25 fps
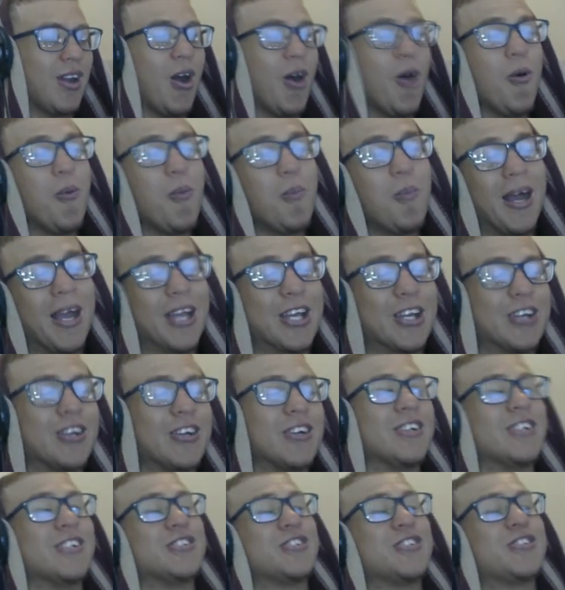Oh my
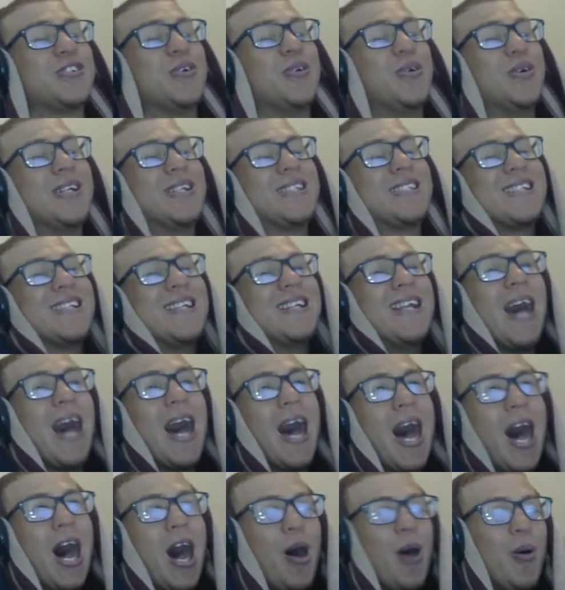goodness, so it's an
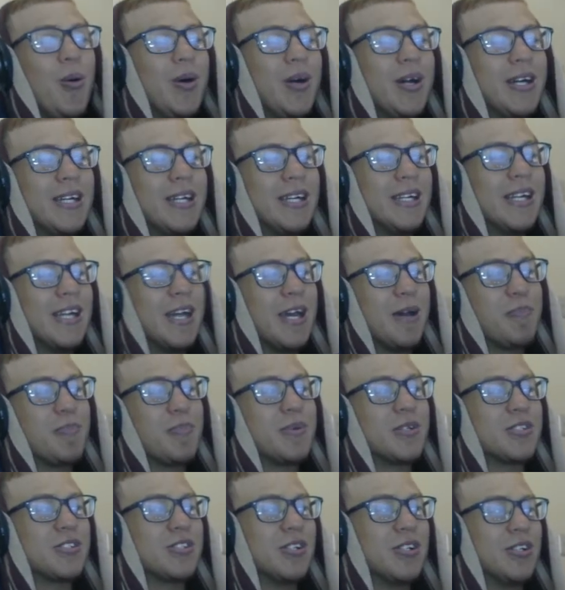hour an
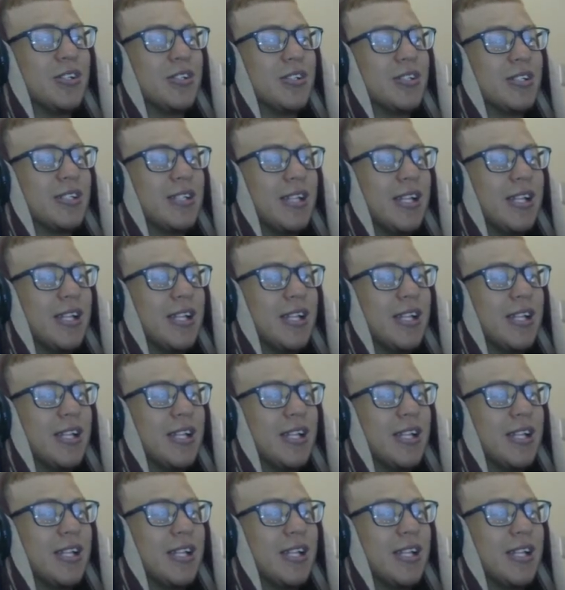episode.